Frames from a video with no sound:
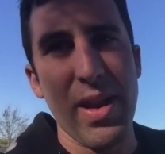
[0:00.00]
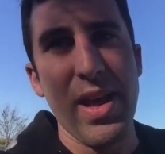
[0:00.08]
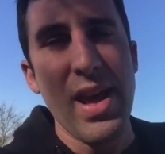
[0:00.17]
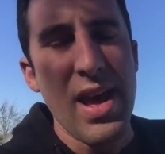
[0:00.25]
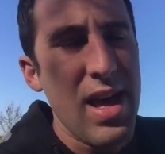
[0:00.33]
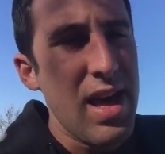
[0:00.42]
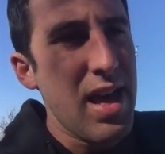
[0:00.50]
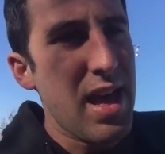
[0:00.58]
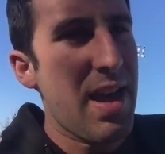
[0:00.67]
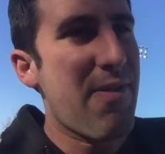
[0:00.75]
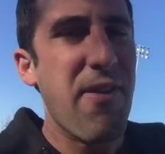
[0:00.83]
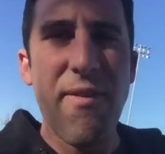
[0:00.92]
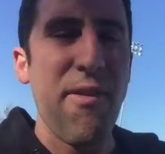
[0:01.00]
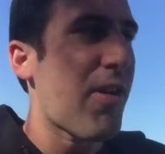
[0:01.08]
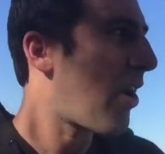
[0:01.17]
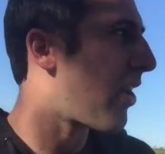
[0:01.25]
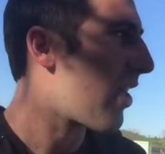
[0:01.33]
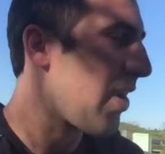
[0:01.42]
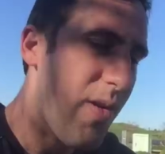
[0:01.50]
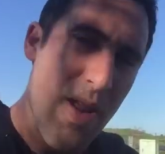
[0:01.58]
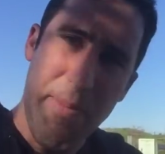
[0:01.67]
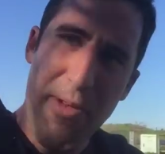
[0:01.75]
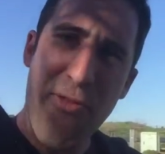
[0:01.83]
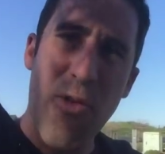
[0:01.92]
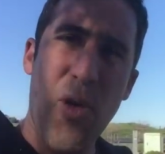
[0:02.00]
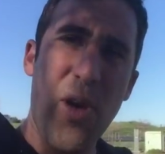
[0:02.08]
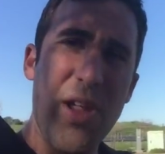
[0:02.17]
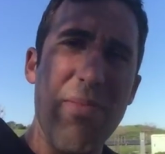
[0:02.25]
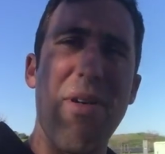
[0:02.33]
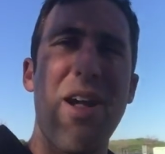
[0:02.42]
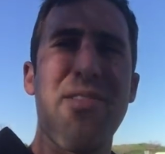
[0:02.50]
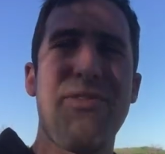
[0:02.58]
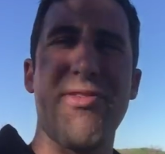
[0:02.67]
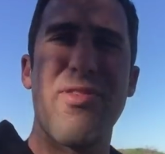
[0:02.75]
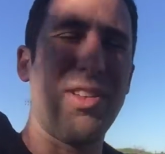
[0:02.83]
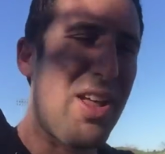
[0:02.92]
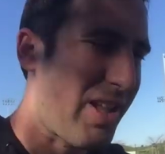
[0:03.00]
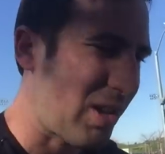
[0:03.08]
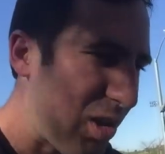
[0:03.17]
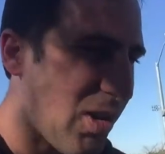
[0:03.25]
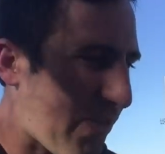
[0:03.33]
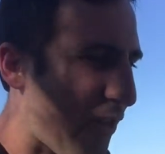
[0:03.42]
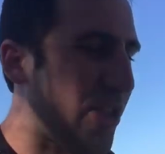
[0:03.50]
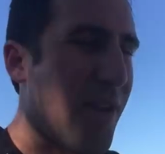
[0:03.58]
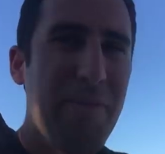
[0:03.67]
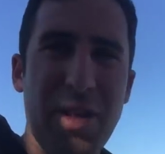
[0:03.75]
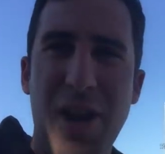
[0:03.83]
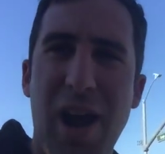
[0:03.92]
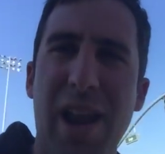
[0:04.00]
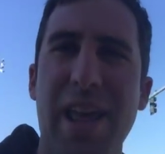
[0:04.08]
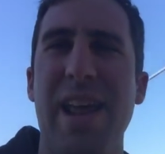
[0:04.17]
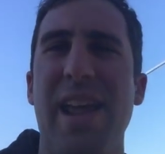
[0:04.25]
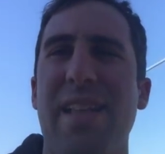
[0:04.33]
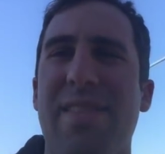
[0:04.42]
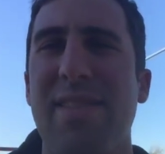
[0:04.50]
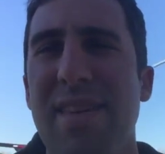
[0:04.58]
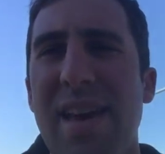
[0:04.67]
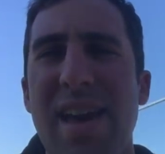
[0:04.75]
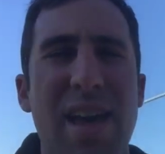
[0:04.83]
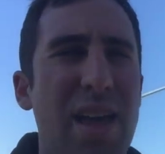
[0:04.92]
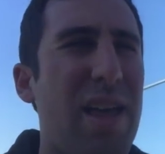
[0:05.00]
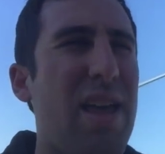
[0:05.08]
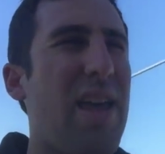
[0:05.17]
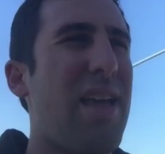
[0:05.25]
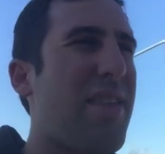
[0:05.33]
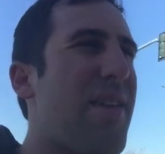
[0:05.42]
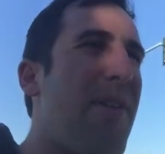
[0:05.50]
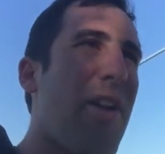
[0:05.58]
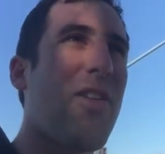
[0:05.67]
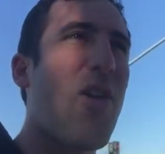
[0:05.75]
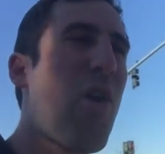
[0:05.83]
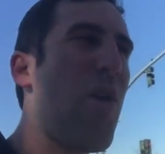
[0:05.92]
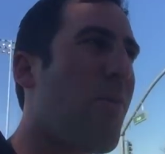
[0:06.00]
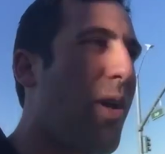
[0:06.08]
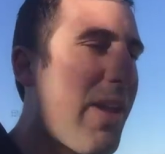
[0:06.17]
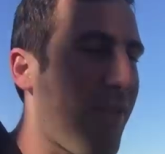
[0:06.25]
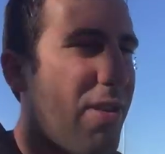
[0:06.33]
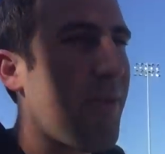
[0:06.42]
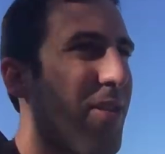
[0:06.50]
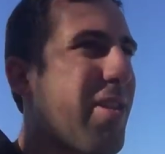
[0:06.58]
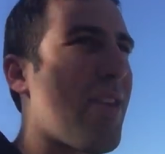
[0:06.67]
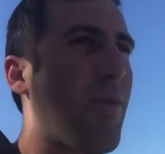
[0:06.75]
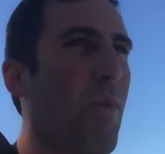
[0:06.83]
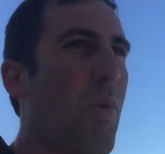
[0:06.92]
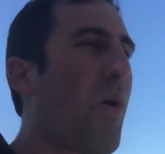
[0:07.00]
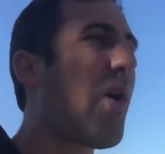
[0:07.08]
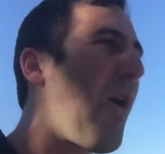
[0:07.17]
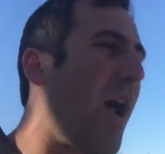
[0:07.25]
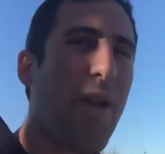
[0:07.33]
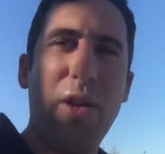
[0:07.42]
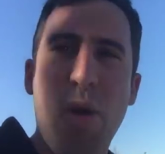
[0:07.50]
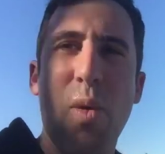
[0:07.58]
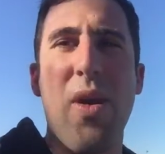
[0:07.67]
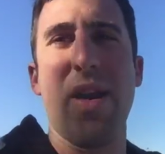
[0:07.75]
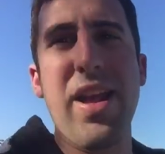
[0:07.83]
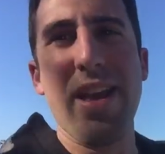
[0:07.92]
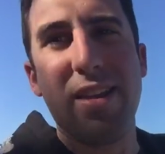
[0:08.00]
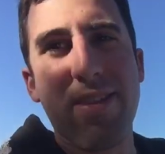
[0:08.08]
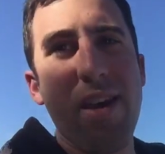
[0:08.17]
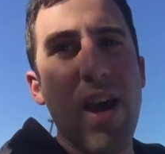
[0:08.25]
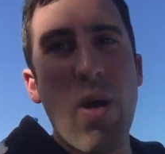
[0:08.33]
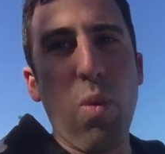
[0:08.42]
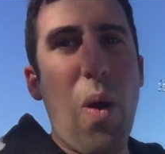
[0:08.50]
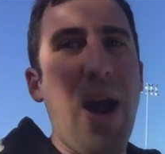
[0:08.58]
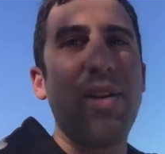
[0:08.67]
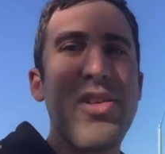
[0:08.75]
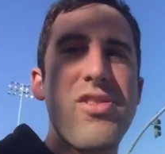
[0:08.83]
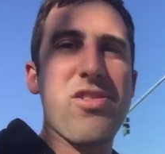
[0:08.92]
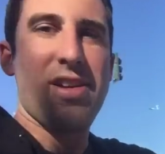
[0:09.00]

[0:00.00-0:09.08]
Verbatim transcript: but if you've ever gone on the internet before, you might have like looked for something on it. It's It's even a term, like if someone says, well, I don't know where it is, why don't you